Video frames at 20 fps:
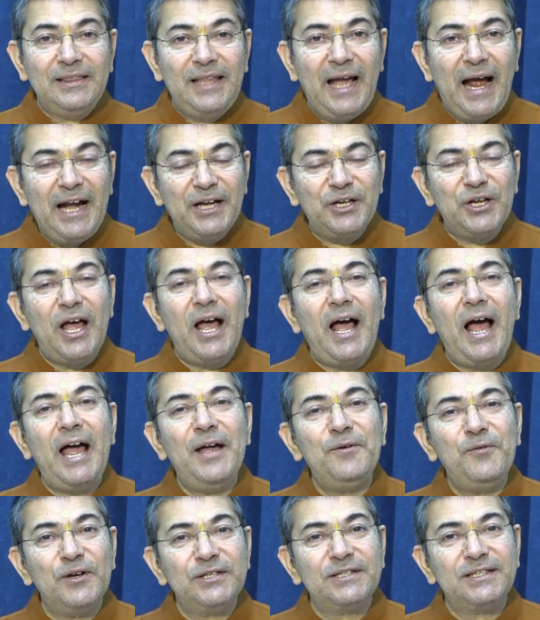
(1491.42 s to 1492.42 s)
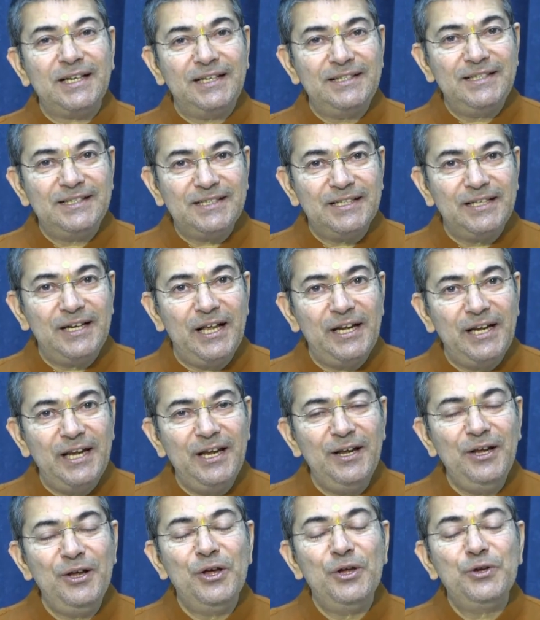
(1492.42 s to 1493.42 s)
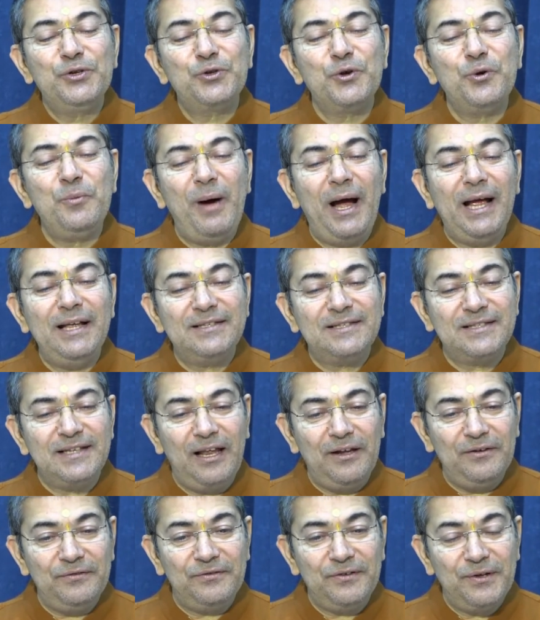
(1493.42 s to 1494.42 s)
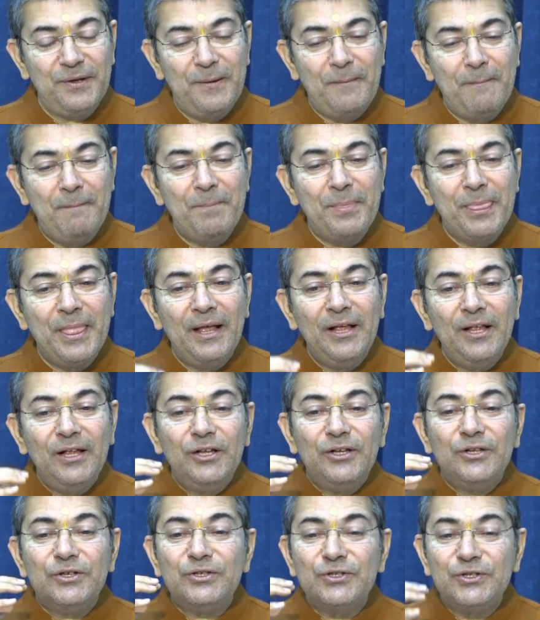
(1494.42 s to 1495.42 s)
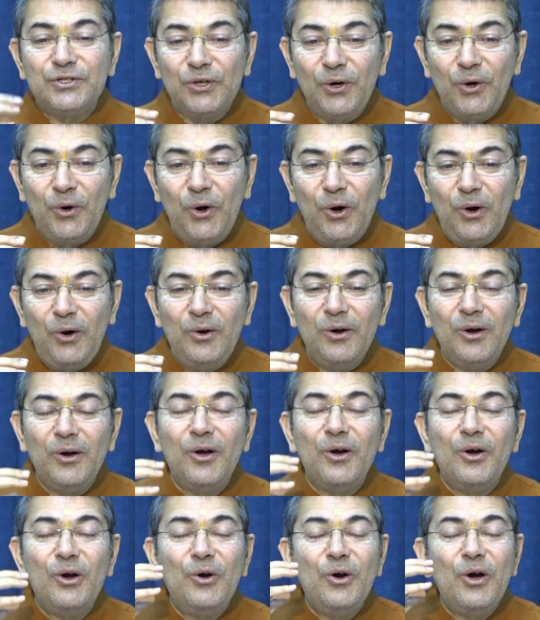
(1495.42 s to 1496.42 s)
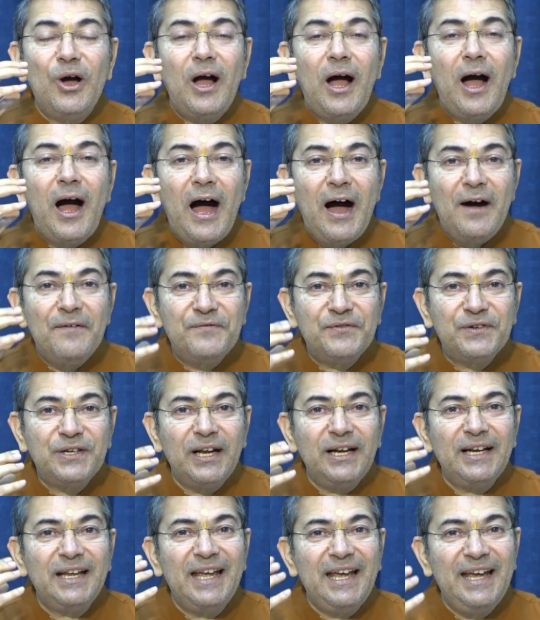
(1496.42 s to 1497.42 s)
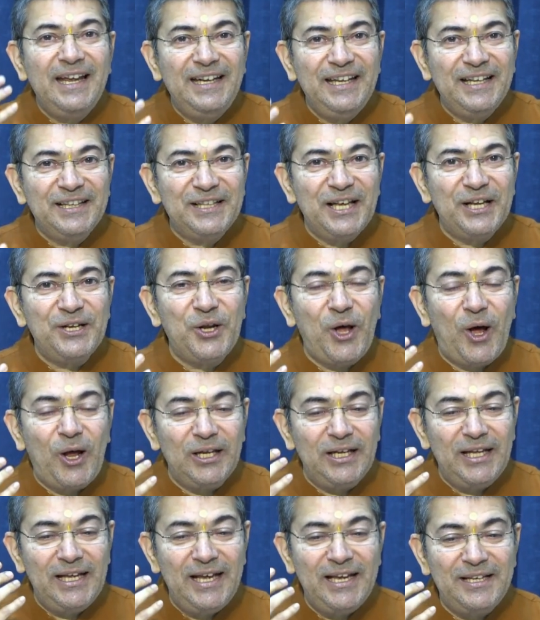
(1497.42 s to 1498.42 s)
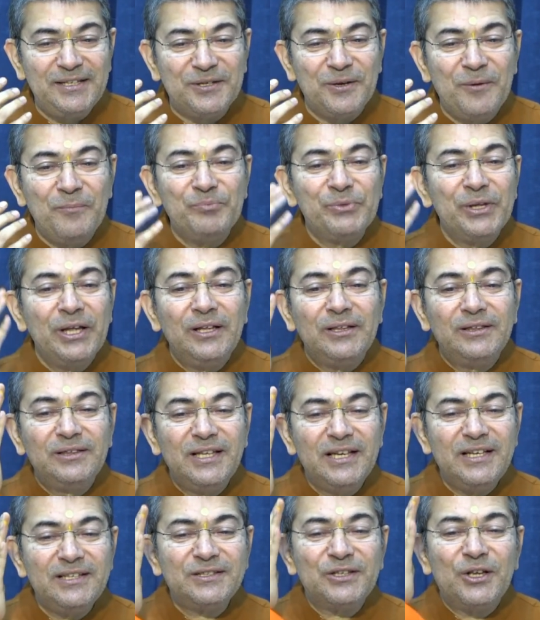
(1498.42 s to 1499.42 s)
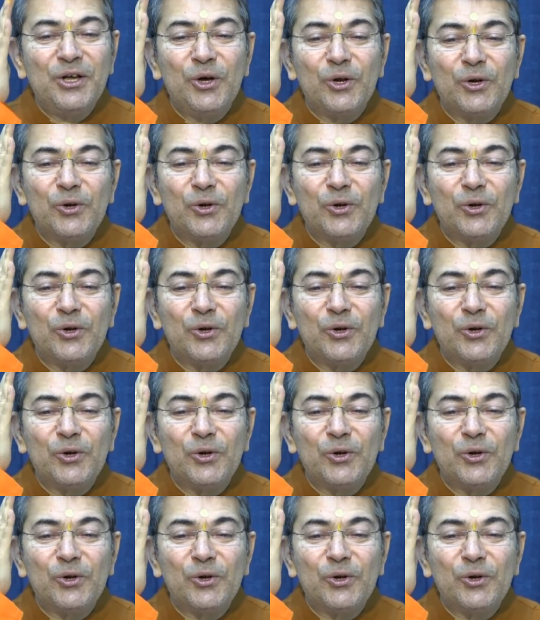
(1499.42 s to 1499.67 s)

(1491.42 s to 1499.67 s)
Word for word: That I was considering to myself. So, after gaining the knowledge, this